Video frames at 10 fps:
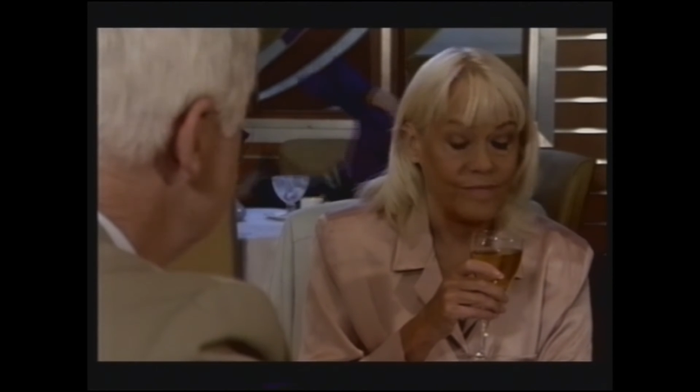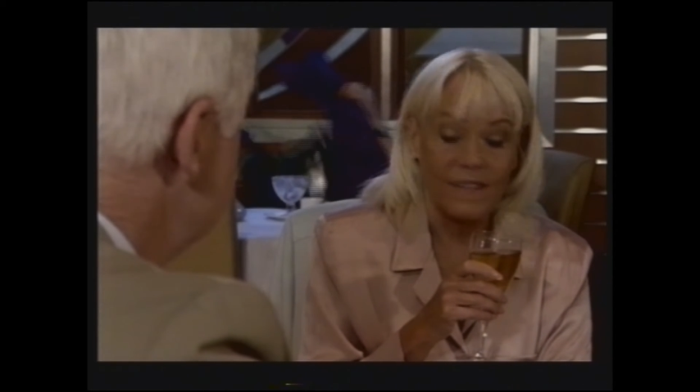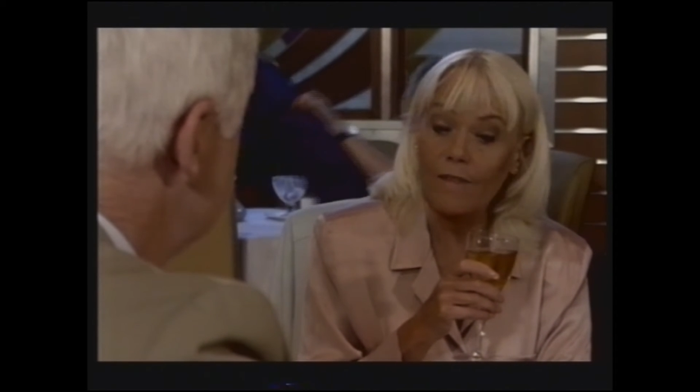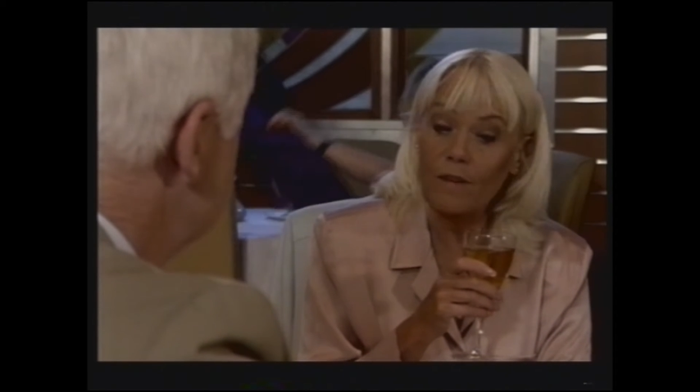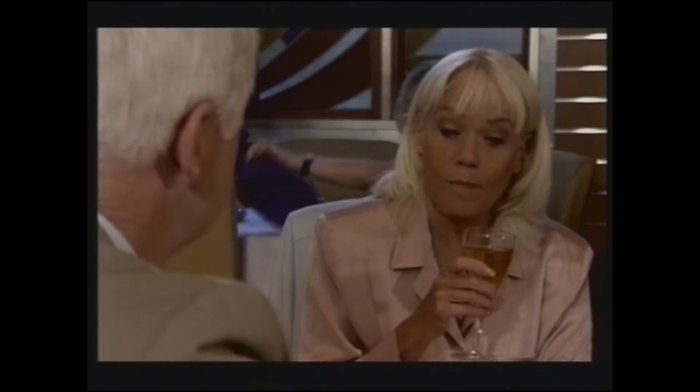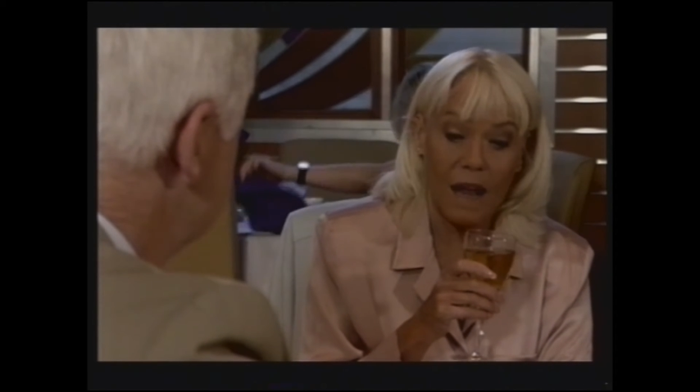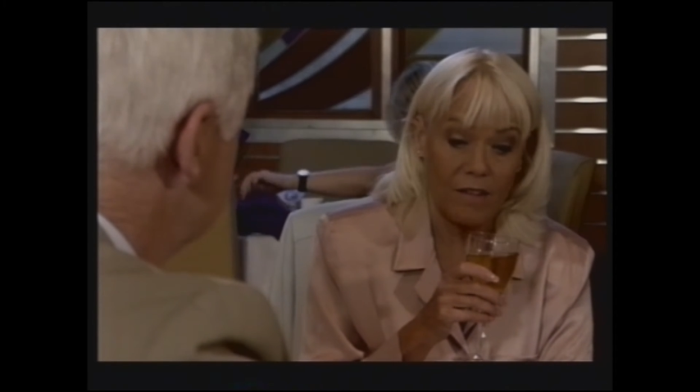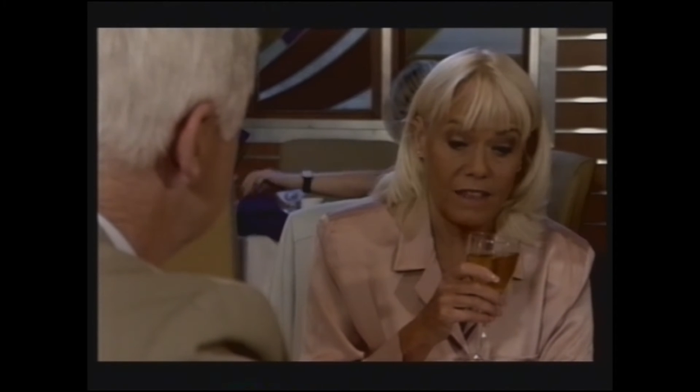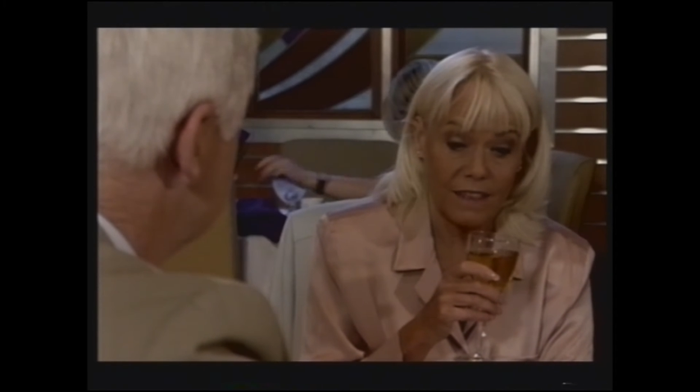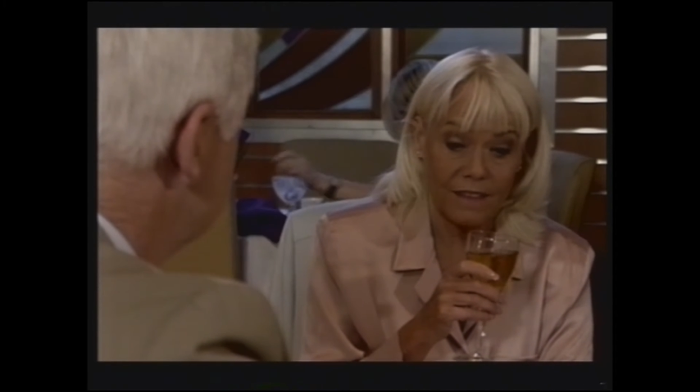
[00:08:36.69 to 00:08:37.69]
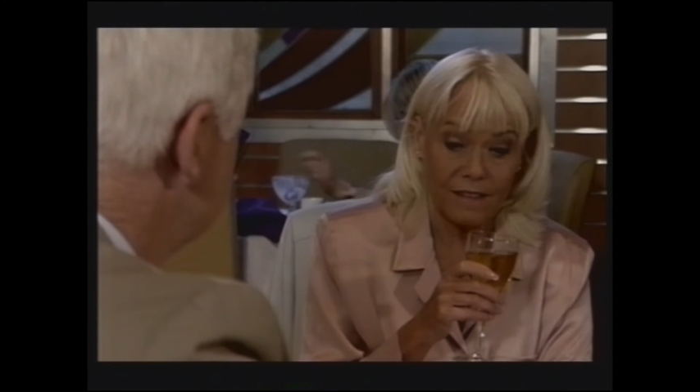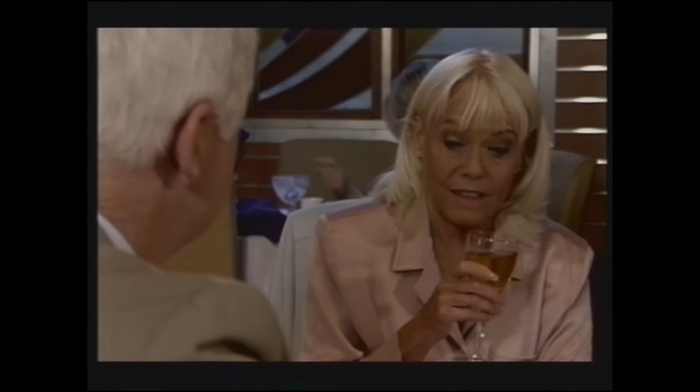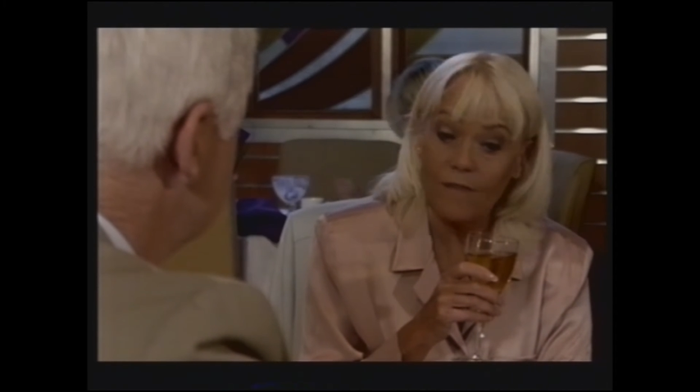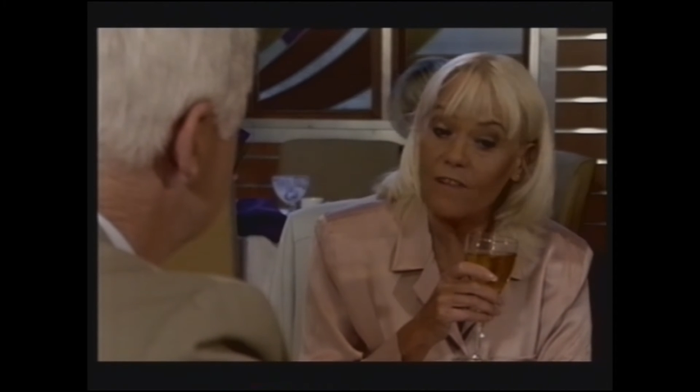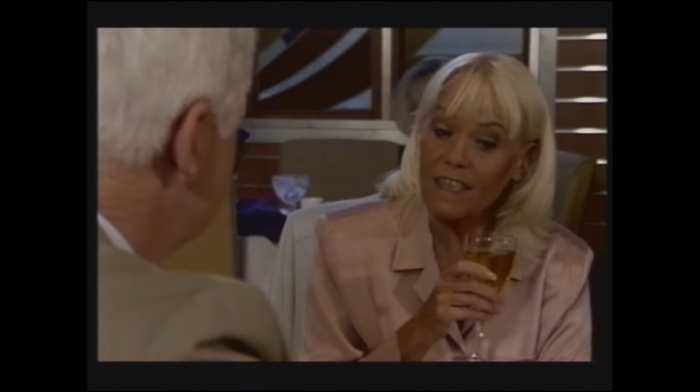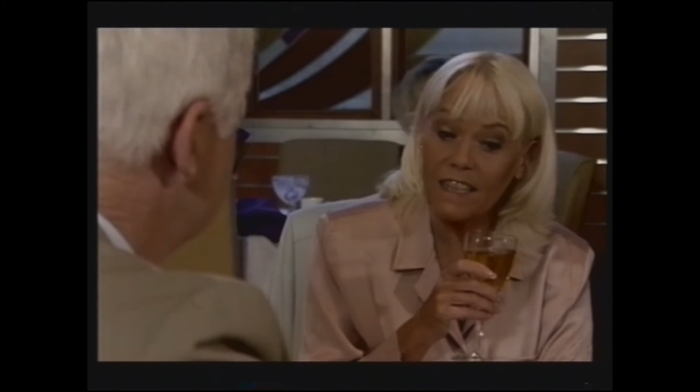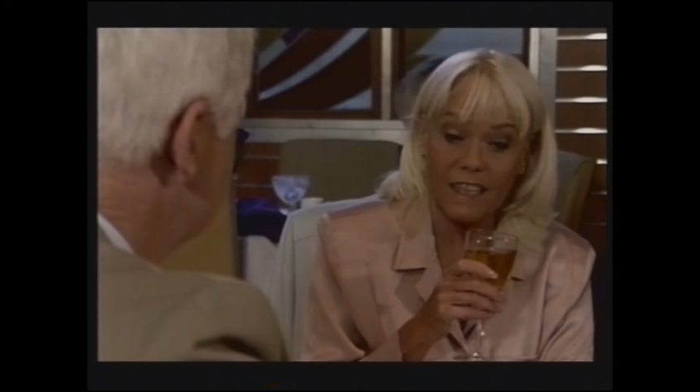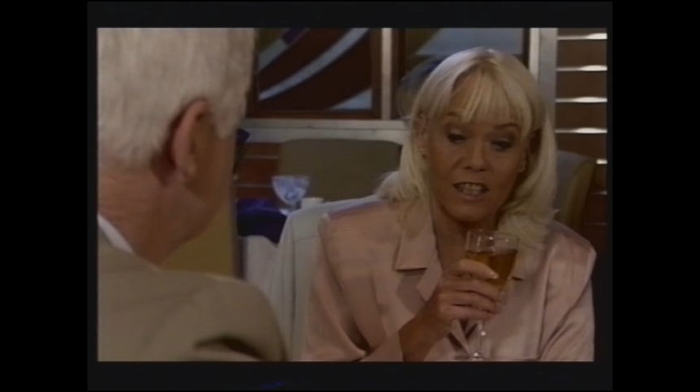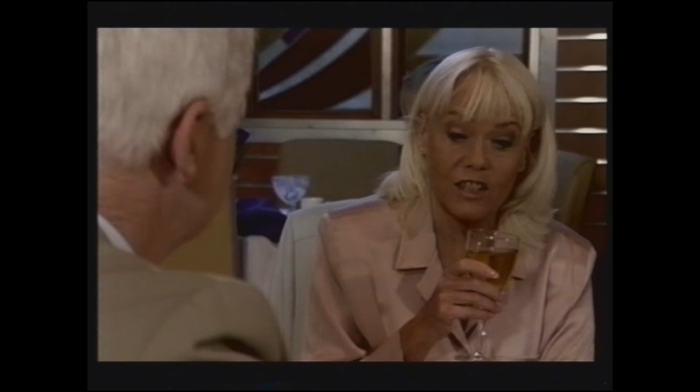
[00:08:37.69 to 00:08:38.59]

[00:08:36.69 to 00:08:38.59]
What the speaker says: Never married, never had any